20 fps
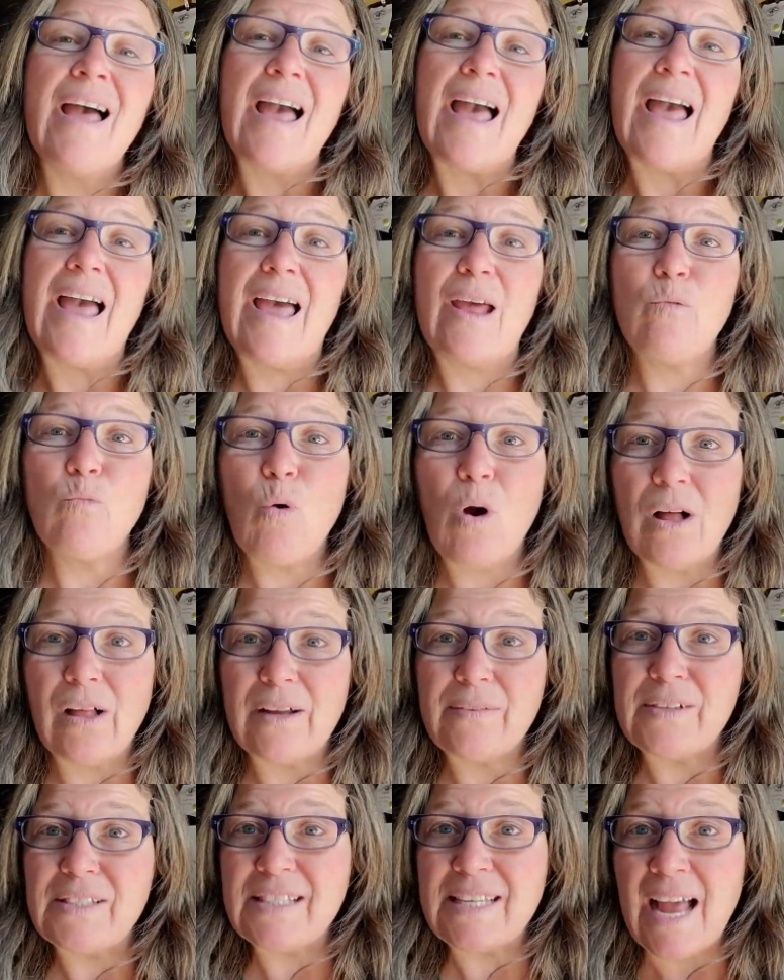and while
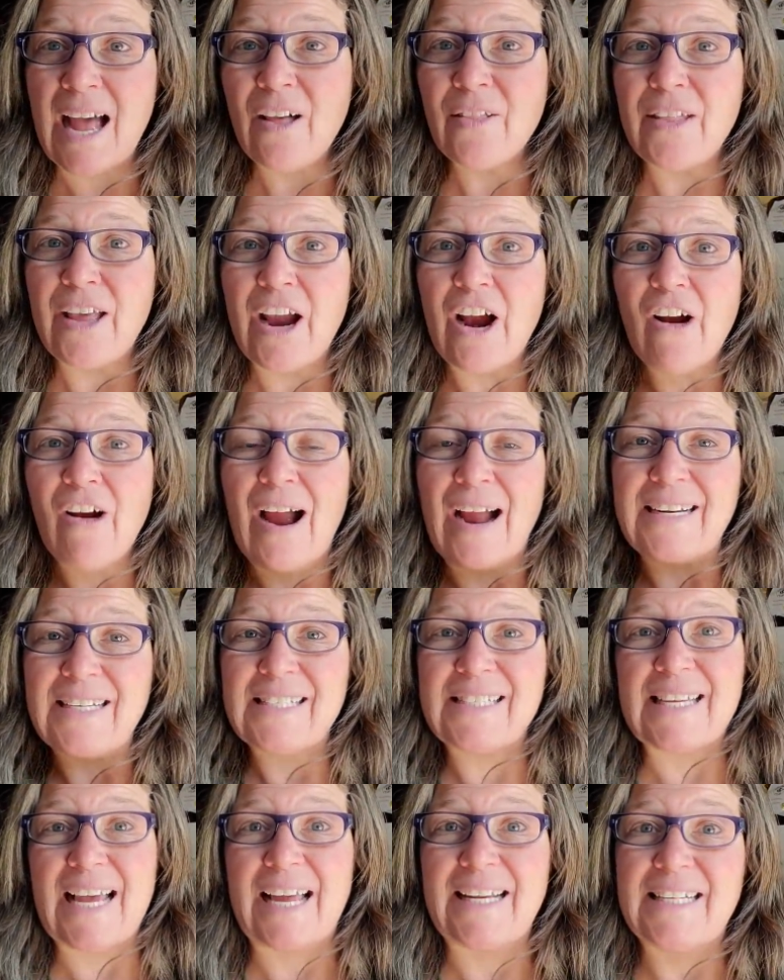I was down there, I
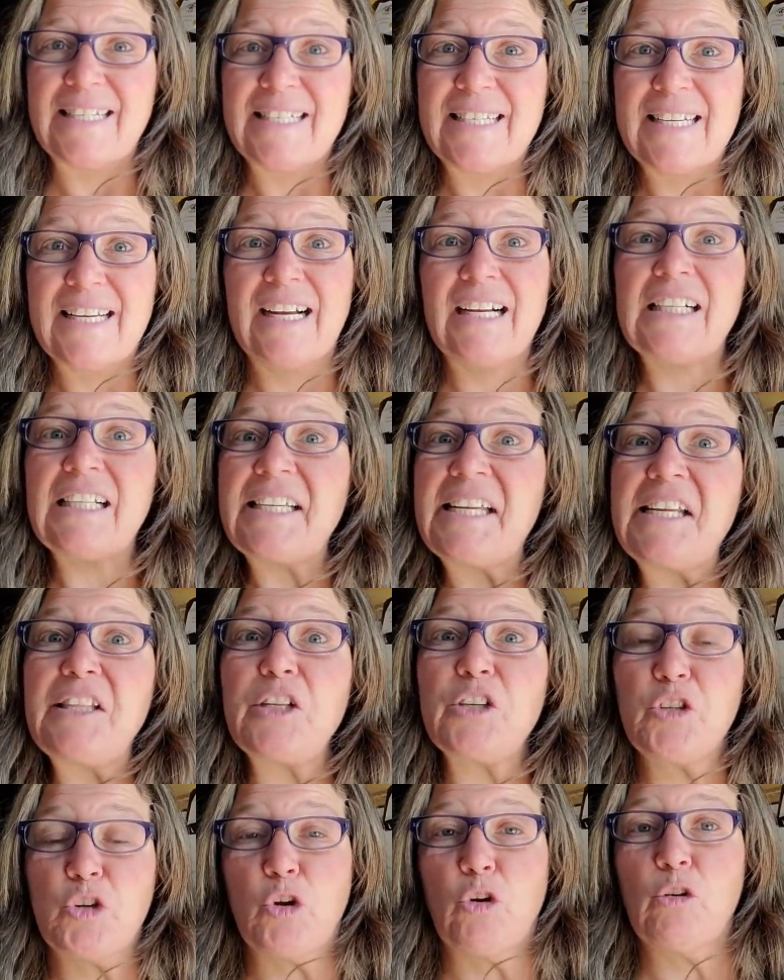decided to clean
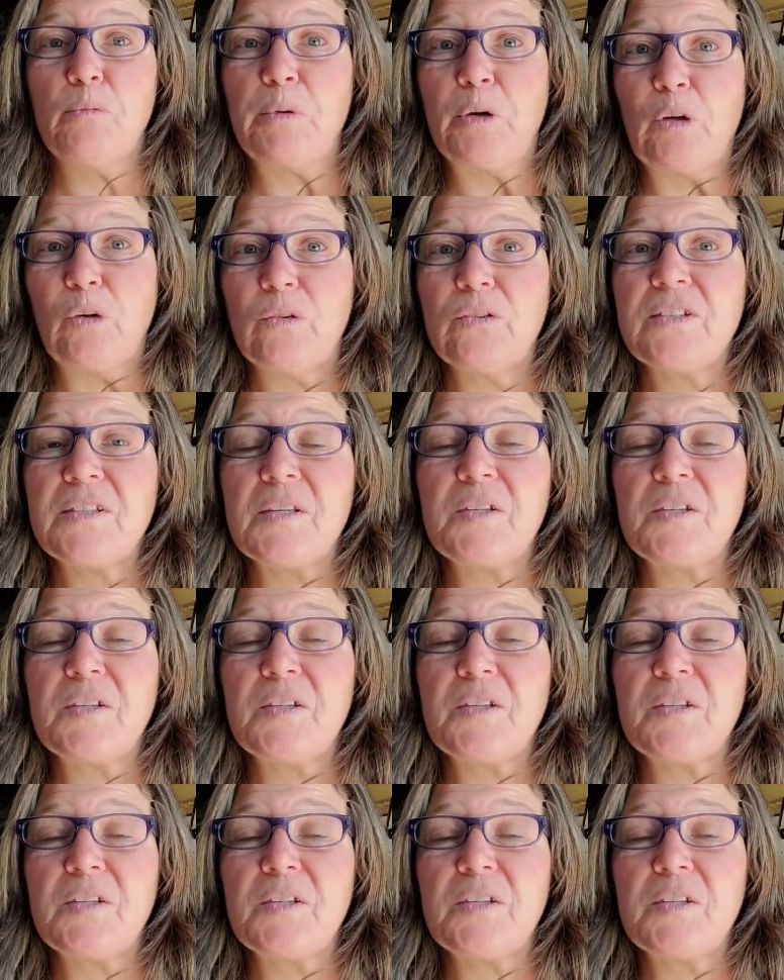the terminals.